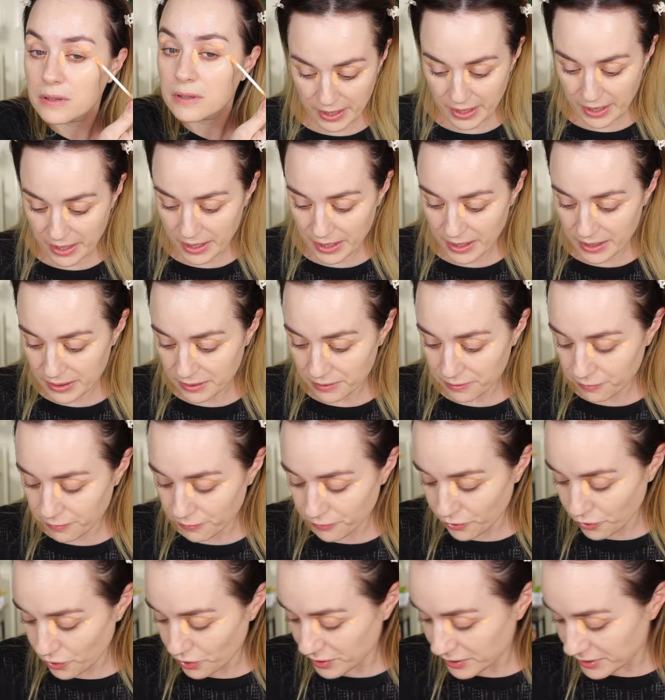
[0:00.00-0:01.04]
And
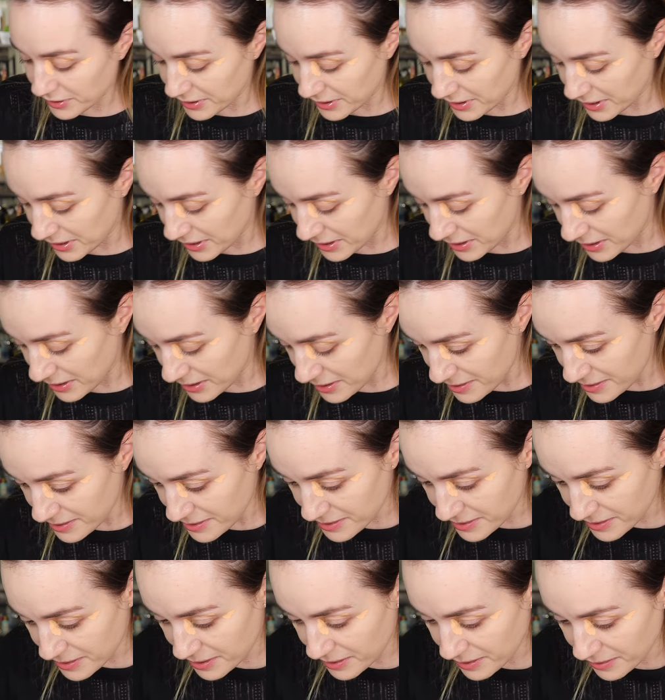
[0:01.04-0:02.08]
for
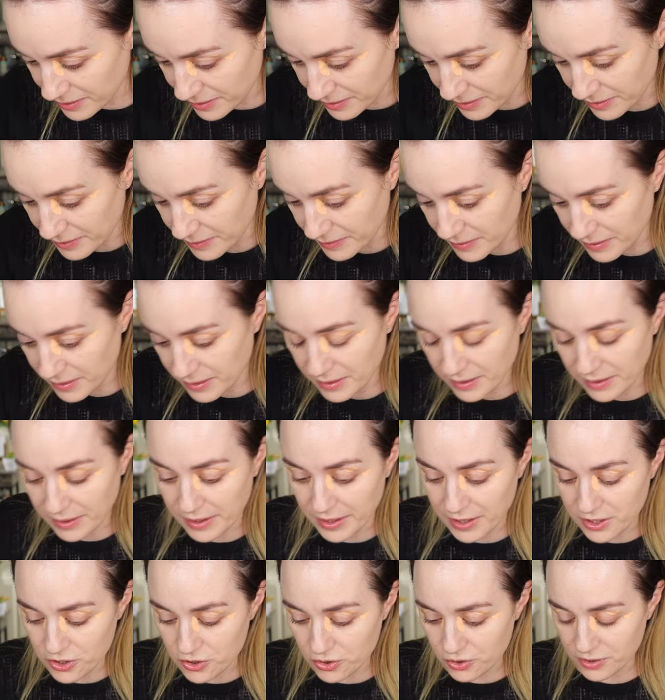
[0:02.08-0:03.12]
this,
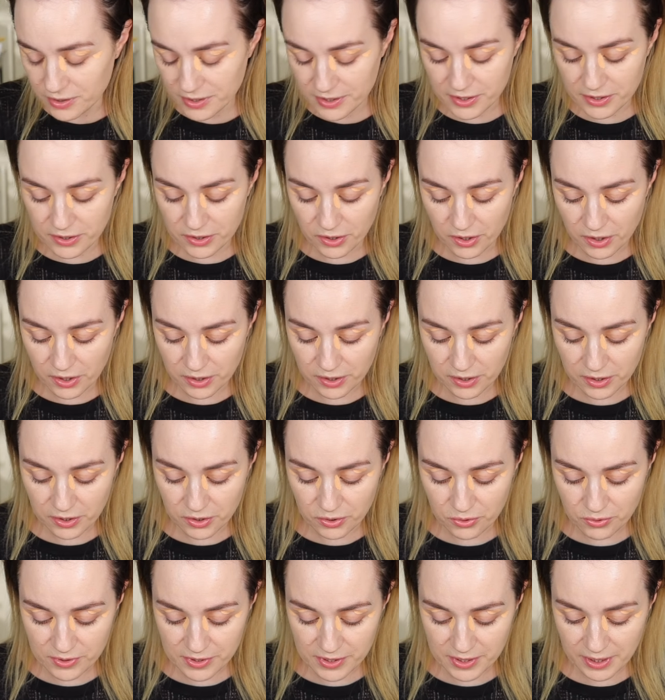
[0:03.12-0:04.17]
I should start
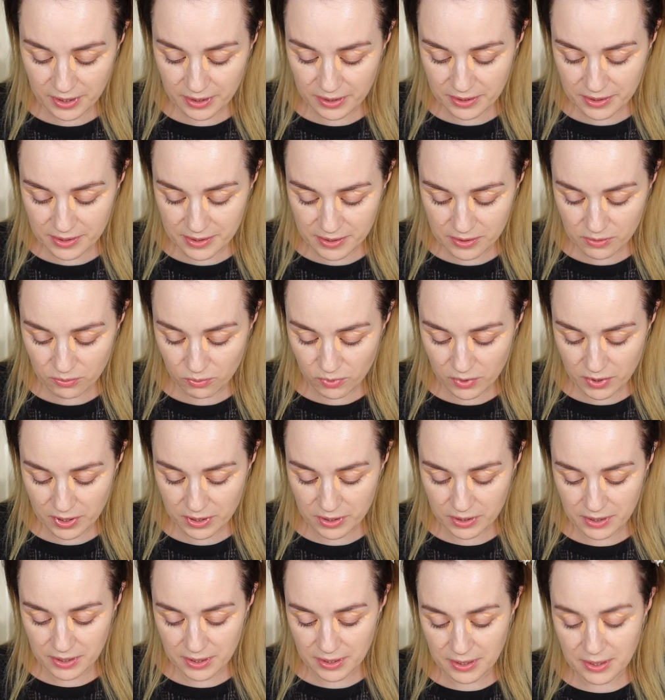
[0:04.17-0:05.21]
using this
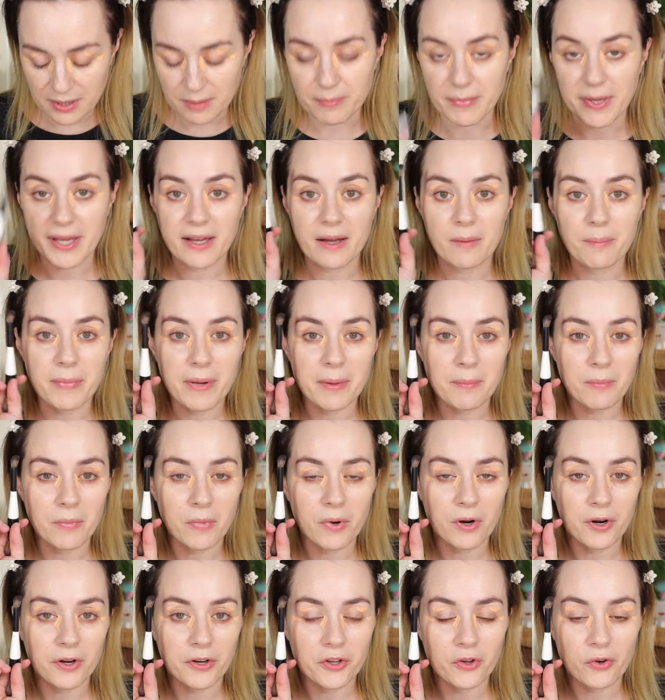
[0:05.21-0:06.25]
one, the Makeup by
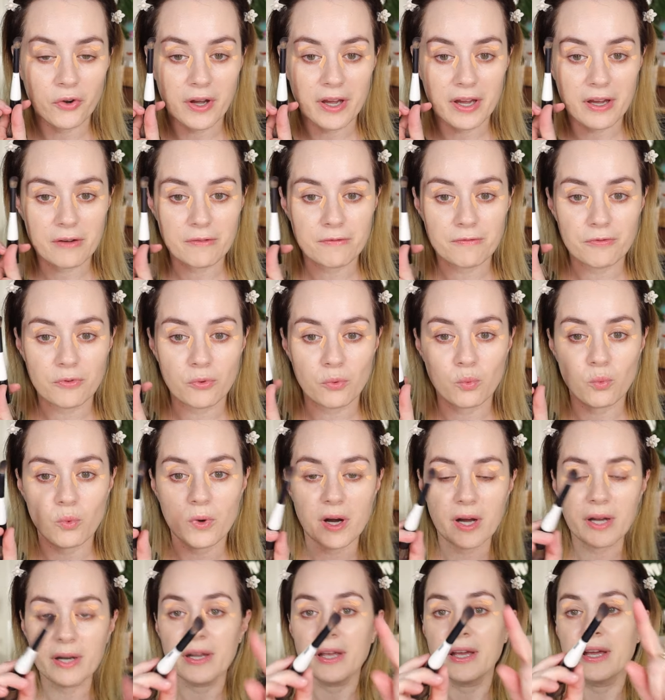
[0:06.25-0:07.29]
Mario
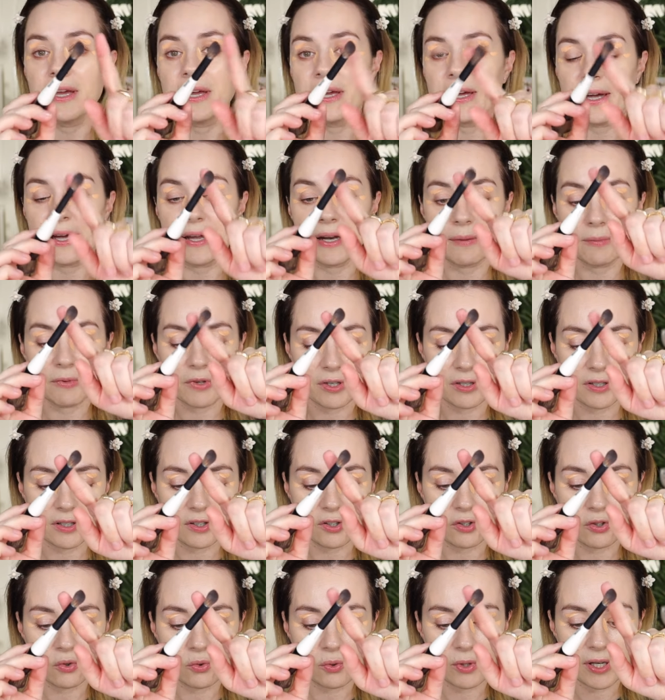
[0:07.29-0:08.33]
F1. And I'm gonna
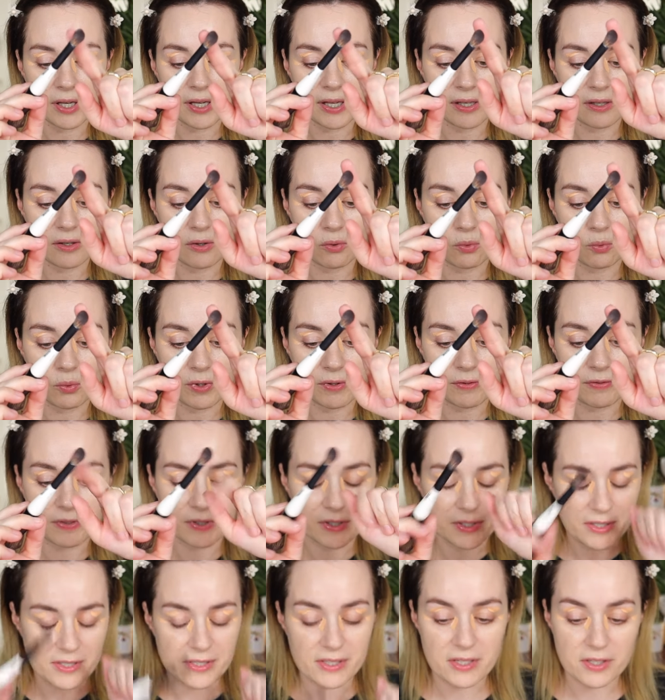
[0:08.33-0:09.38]
go in with
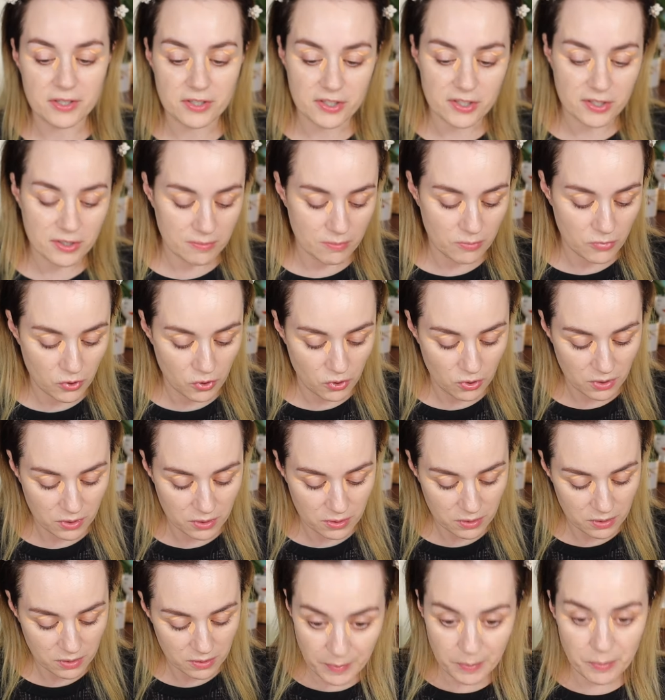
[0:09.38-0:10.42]
this
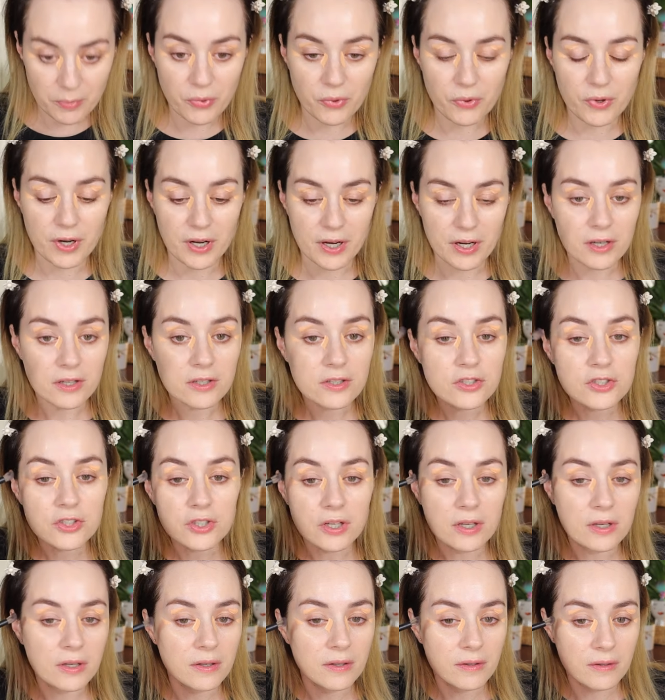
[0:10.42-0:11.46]
small brush.
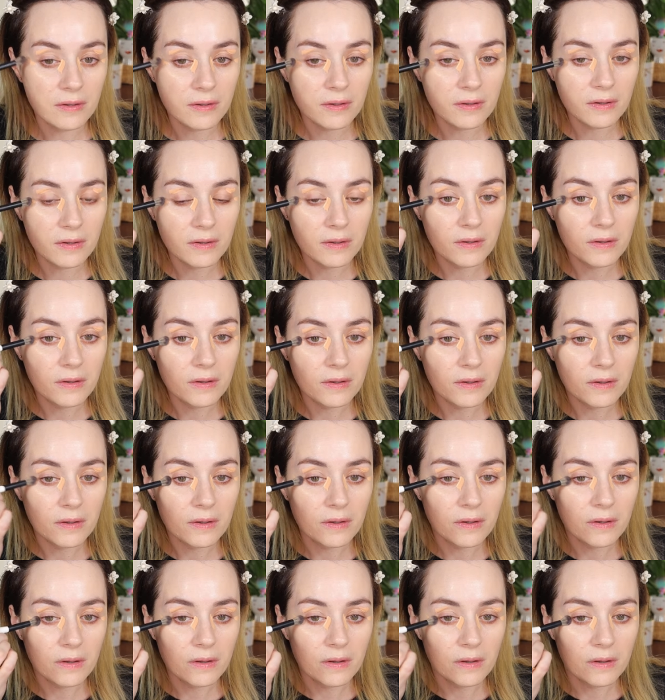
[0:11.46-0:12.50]
And after
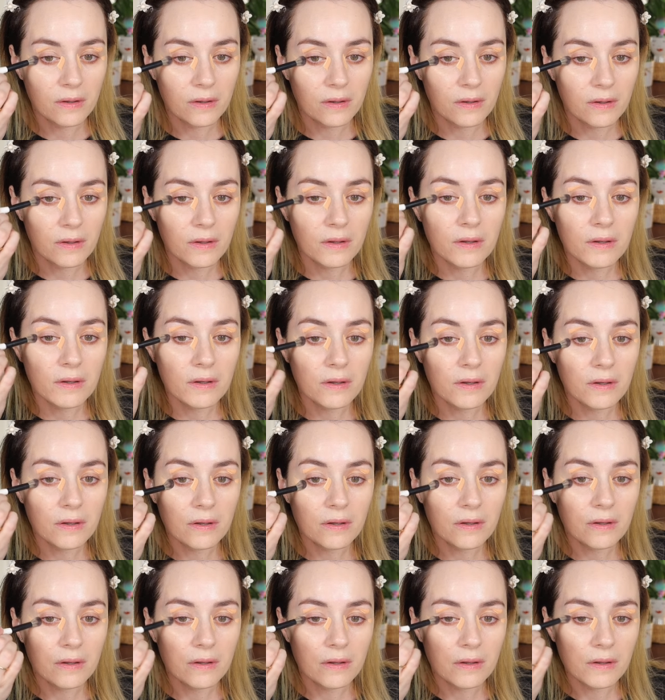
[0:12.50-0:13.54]
I'm gonna go with a
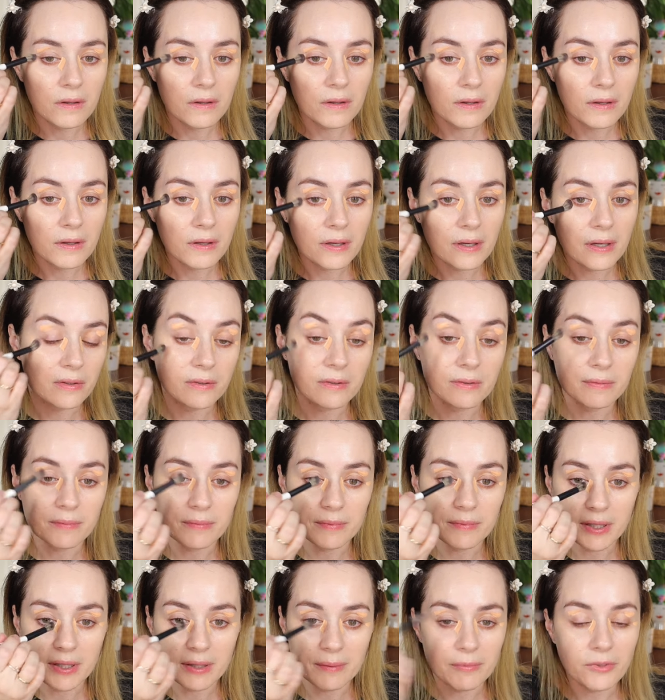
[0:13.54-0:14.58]
sponge as well.
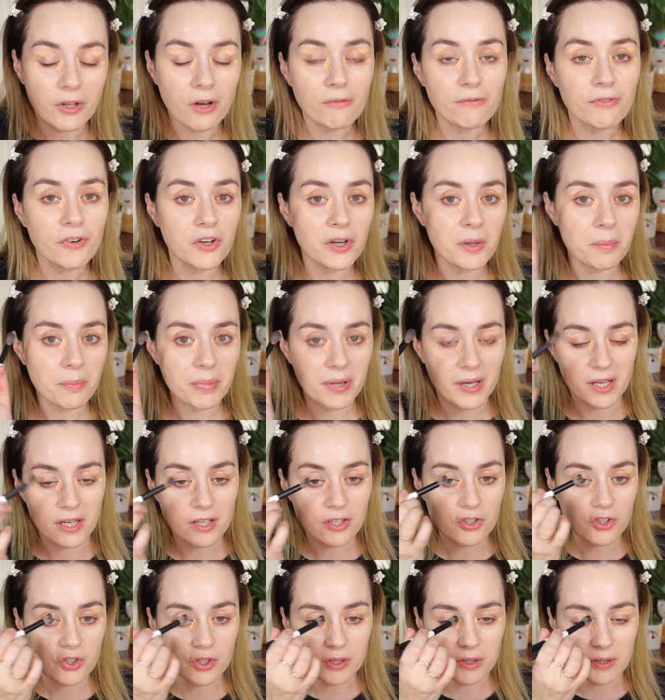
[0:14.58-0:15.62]
Not very
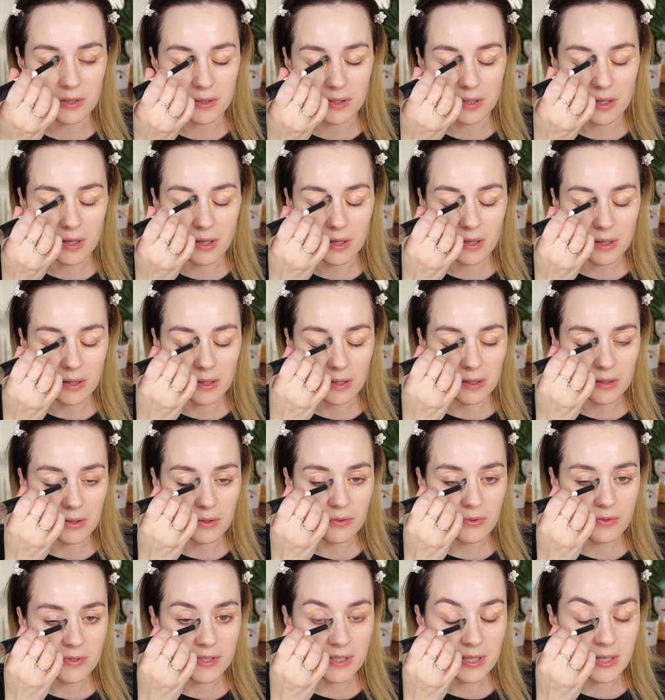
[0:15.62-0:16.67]
patient
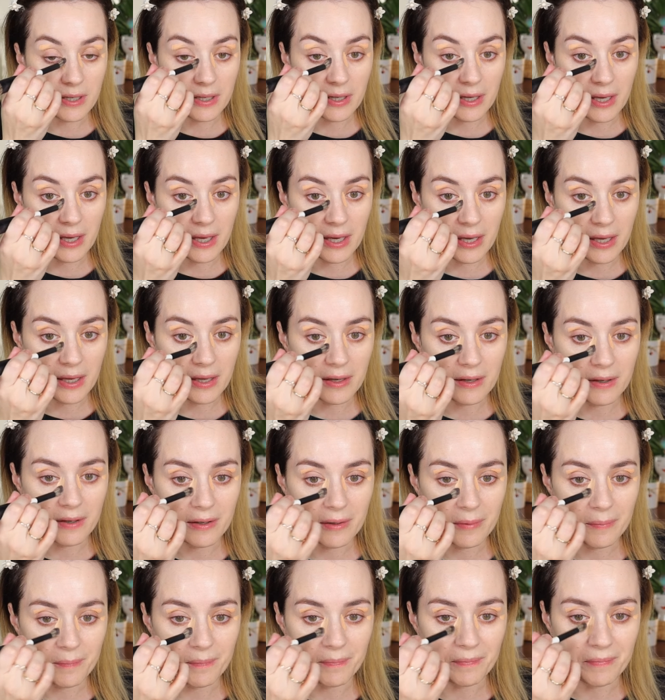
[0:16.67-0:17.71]
using a um,